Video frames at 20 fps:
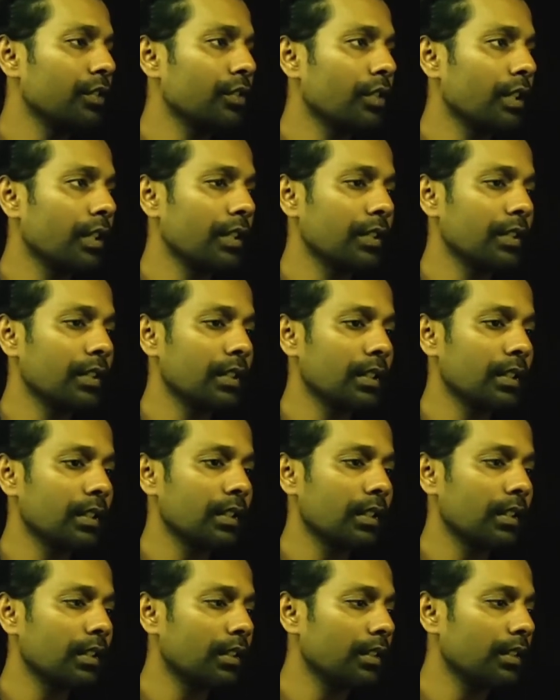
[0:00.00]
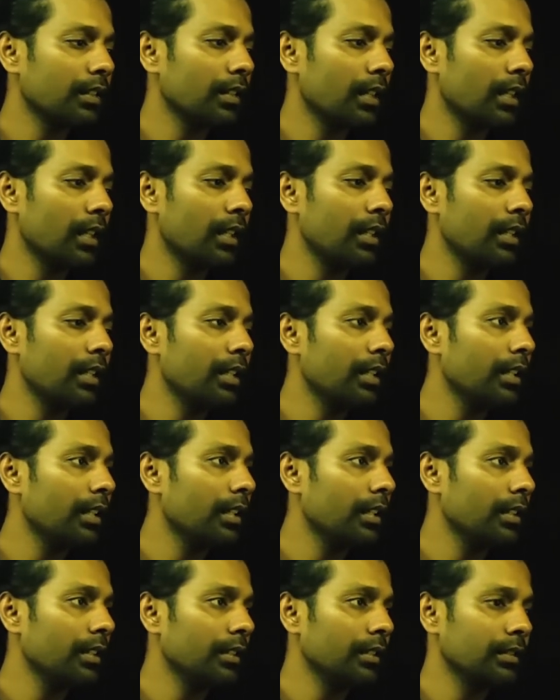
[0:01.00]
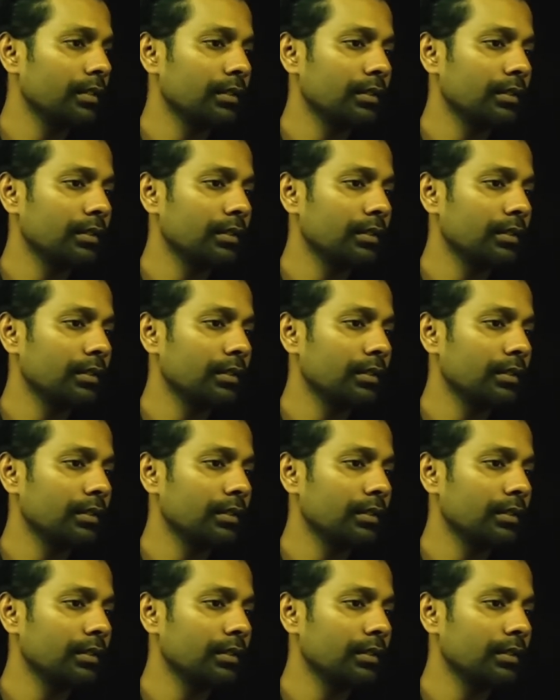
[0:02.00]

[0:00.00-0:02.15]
square is 100,